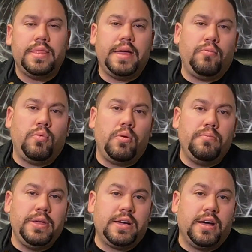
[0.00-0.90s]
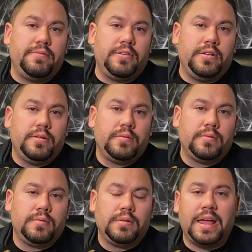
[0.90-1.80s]
that won't be covered,
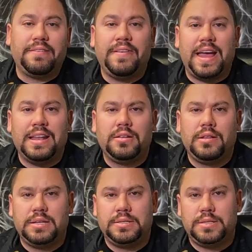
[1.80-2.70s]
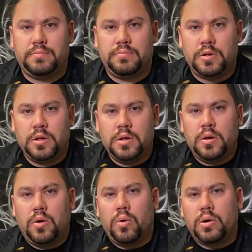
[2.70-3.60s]
like vandalism
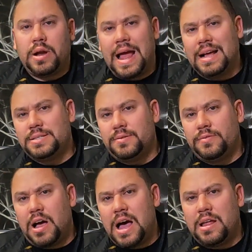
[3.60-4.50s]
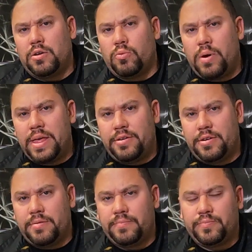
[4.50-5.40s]
or acts of God or
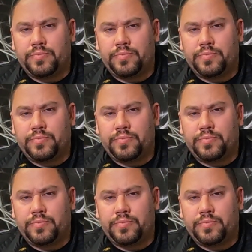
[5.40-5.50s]
weather?